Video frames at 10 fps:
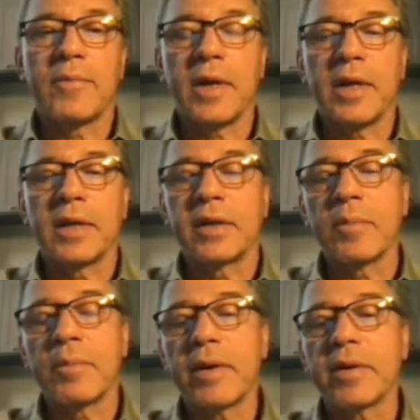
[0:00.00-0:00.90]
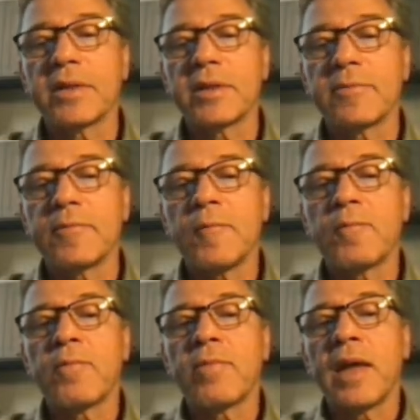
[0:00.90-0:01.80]
In comparison,
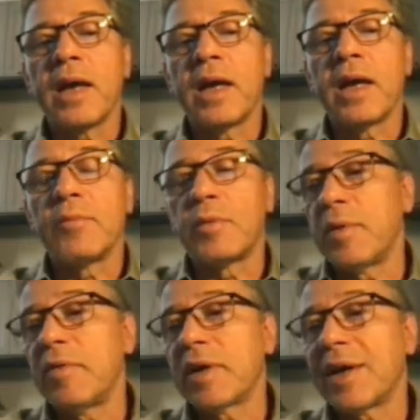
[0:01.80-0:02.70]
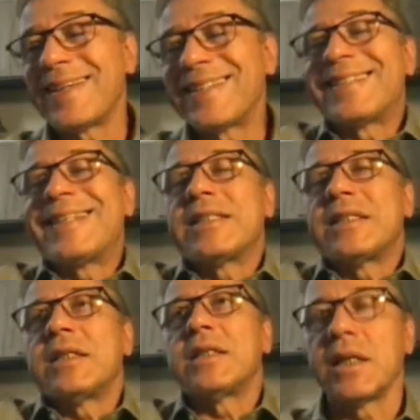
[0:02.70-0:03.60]
bupivacaine is
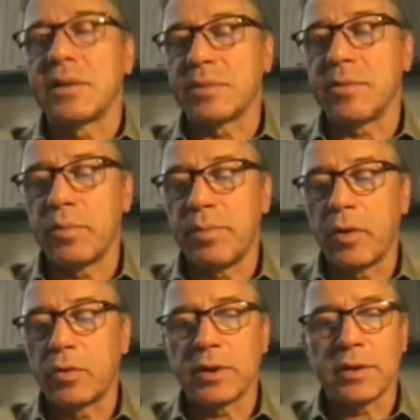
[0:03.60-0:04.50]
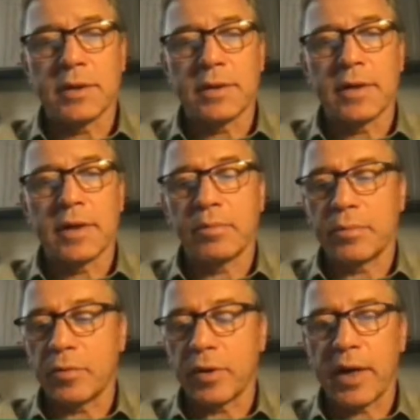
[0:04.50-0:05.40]
16 times more potent than
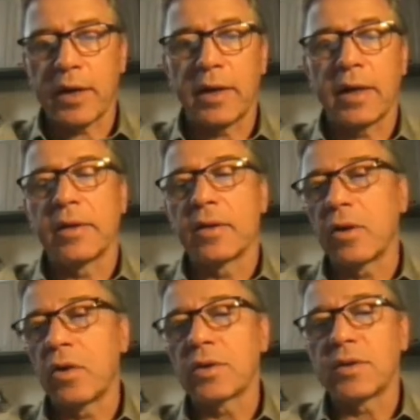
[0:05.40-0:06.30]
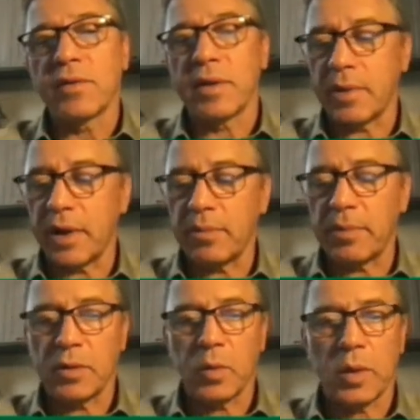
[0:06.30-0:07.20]
procaine, and there are lots of them in
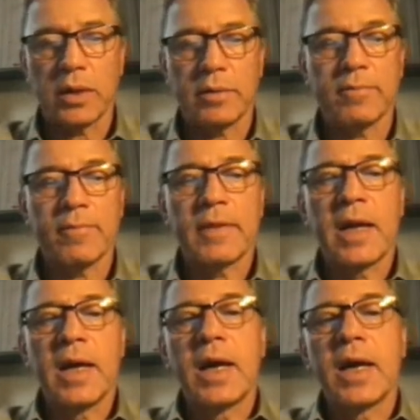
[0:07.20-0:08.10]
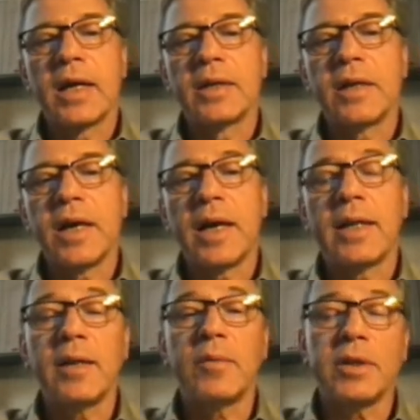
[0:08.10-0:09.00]
between. And
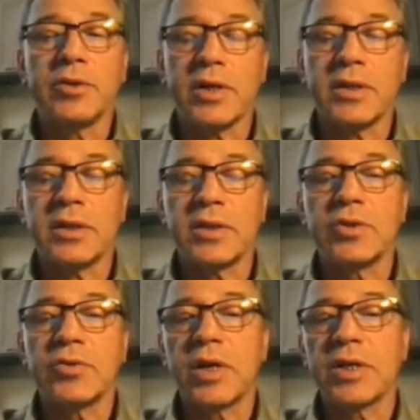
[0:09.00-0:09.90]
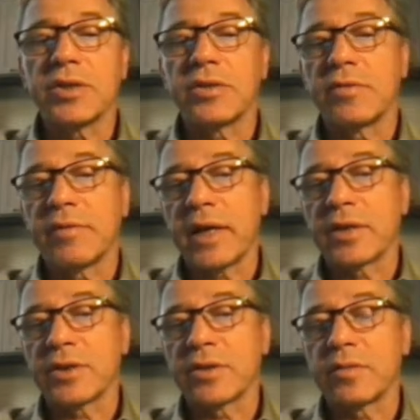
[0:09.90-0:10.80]
then we're interested in duration of
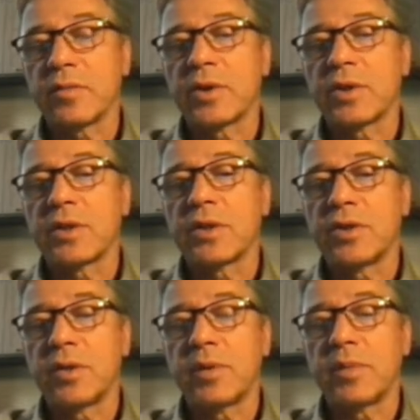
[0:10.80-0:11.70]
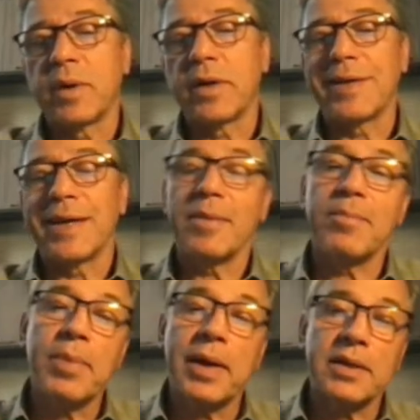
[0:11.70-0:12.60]
action, which is determined by the
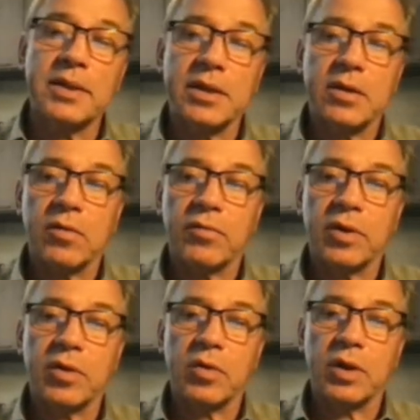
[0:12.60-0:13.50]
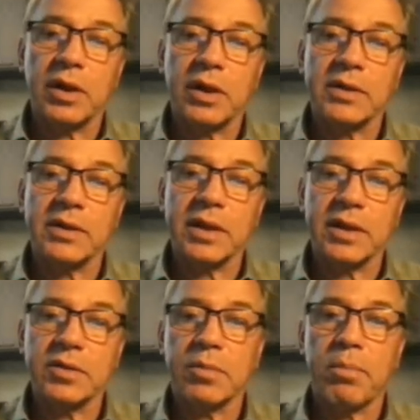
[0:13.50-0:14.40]
ability of the local
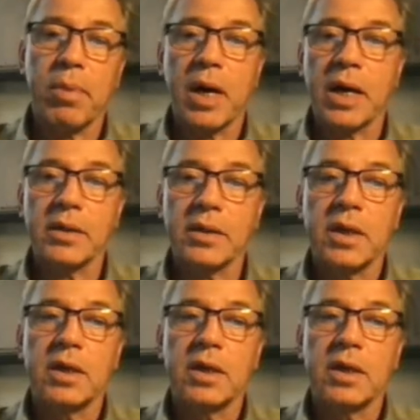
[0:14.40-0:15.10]
anesthetic to bind